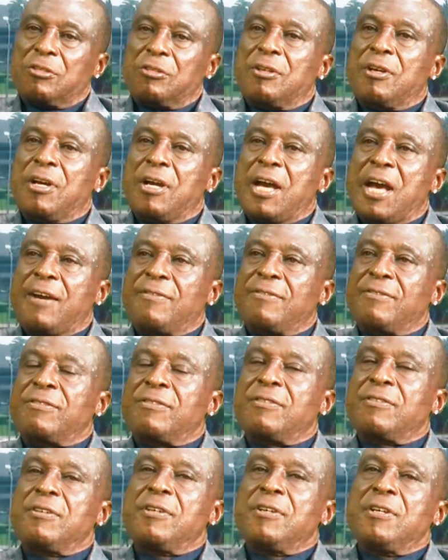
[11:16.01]
have
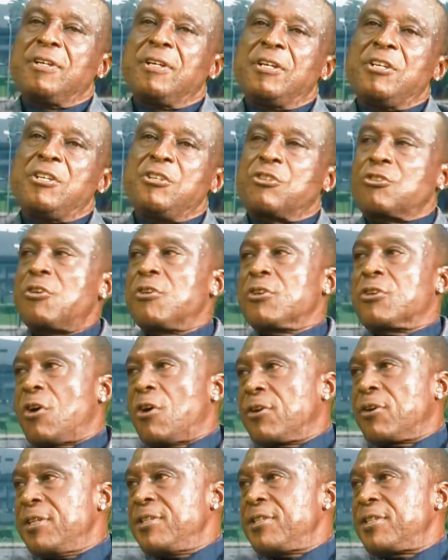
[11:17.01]
a strong
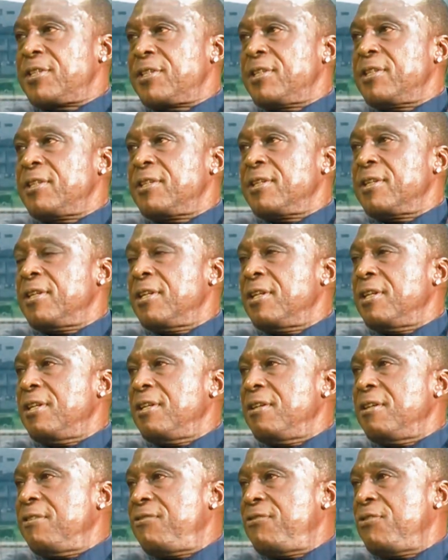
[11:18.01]
currency
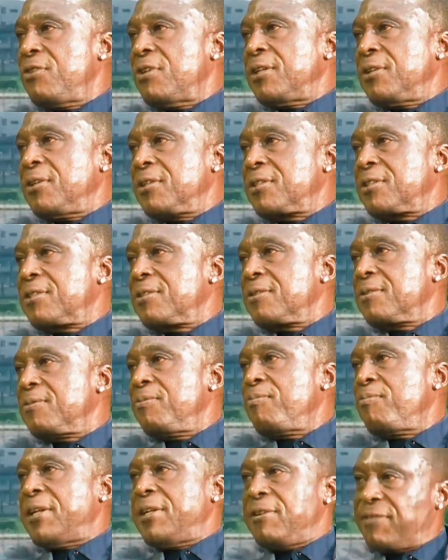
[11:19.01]
if you are not
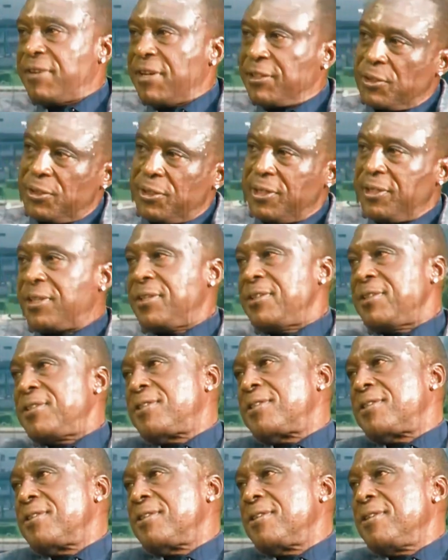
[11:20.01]
manufacturing
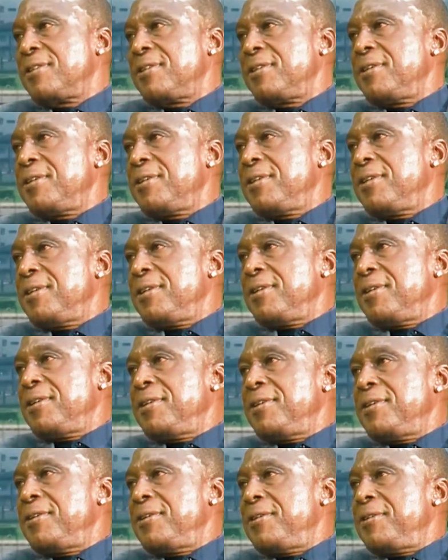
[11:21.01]
things.
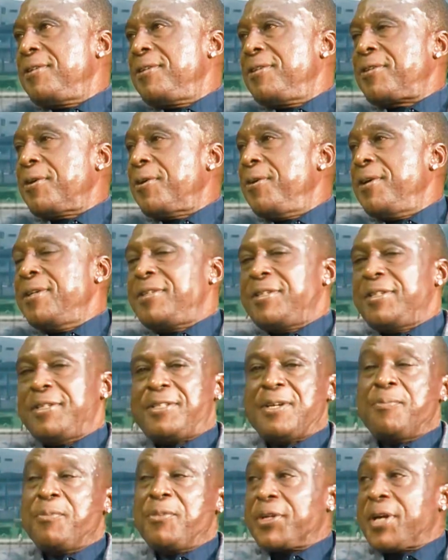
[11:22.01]
So
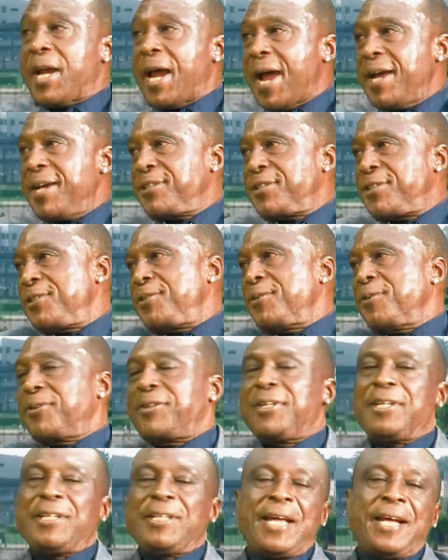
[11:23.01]
it's a mirage to
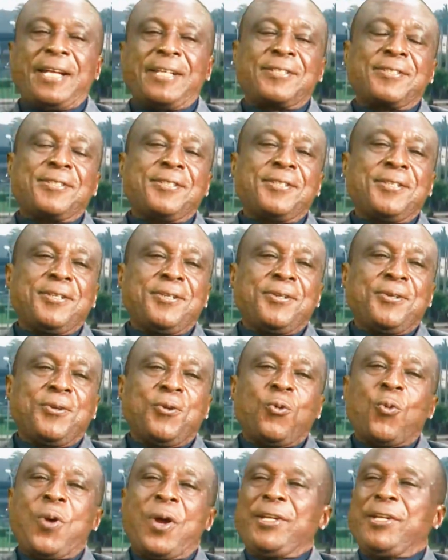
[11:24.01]
think that
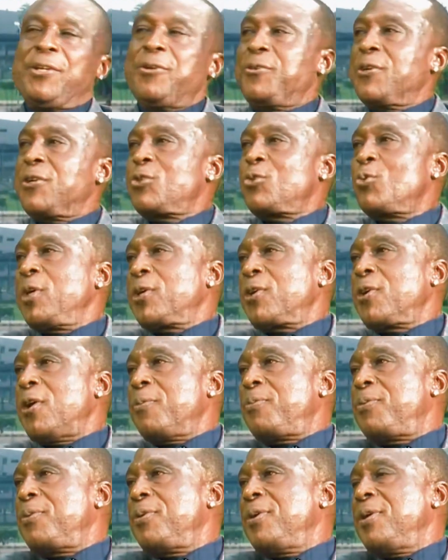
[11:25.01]
one day you just wake up
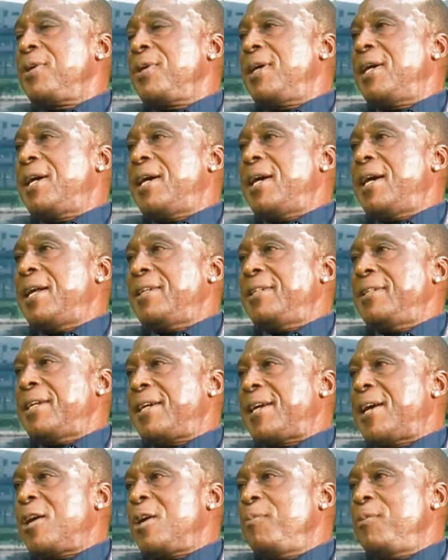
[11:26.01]
and
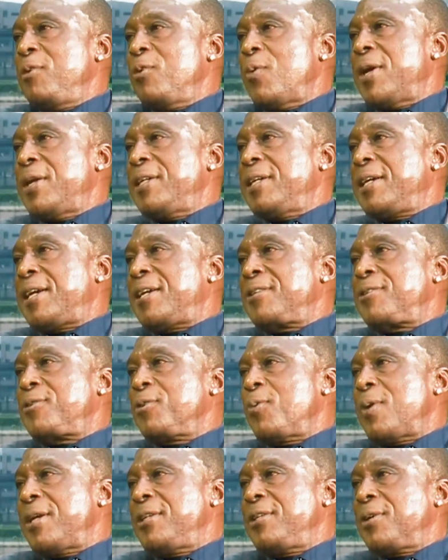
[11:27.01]
naira will be 1 naira to
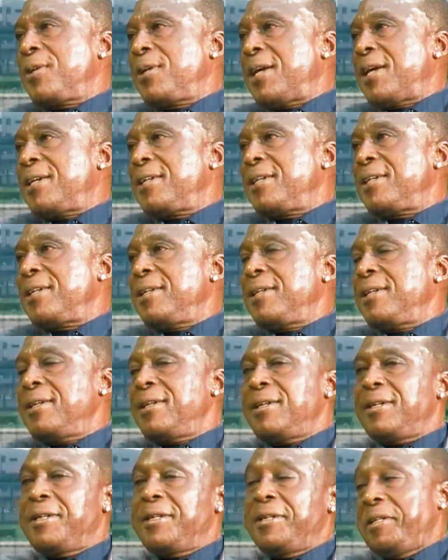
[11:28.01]
$1.
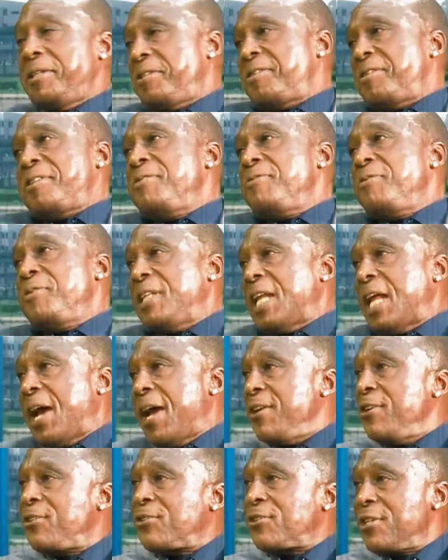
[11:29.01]
It's not even in our
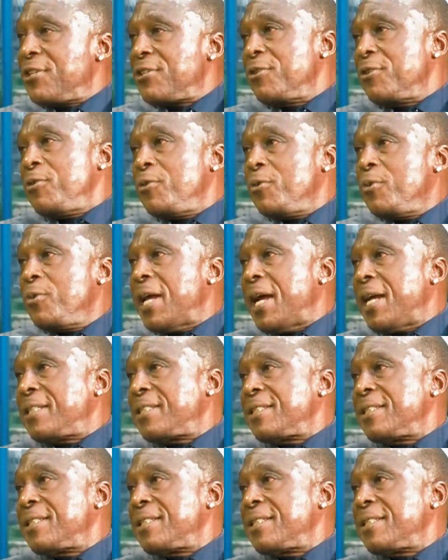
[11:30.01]
interest to do that,